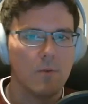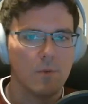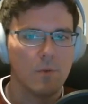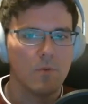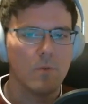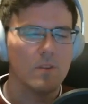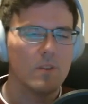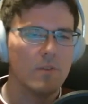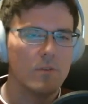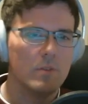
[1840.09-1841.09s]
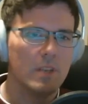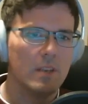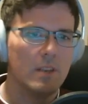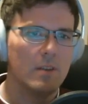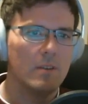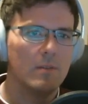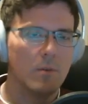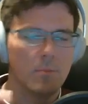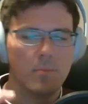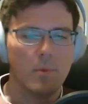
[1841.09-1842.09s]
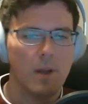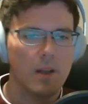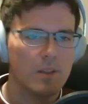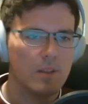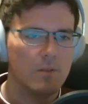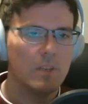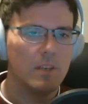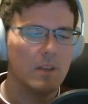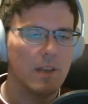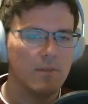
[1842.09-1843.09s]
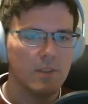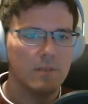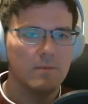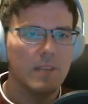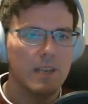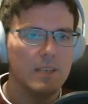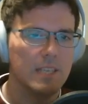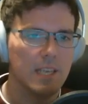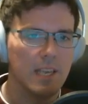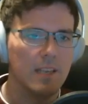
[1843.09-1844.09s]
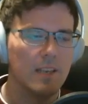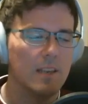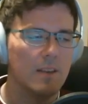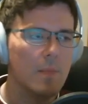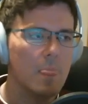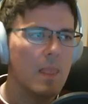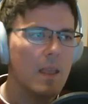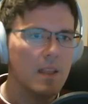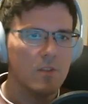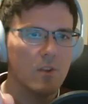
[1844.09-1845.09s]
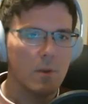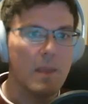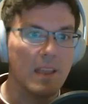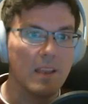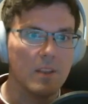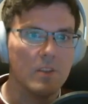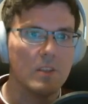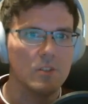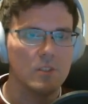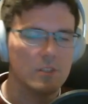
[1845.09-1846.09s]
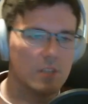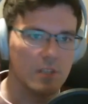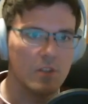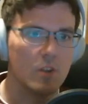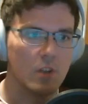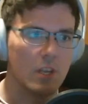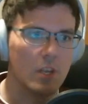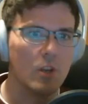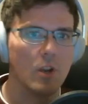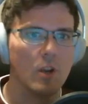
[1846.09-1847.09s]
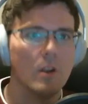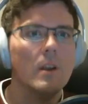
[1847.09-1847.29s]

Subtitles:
With green stuff, you tend to, or epoxy, you tend to have to kind of dig in and start making decisions because it's going to cure.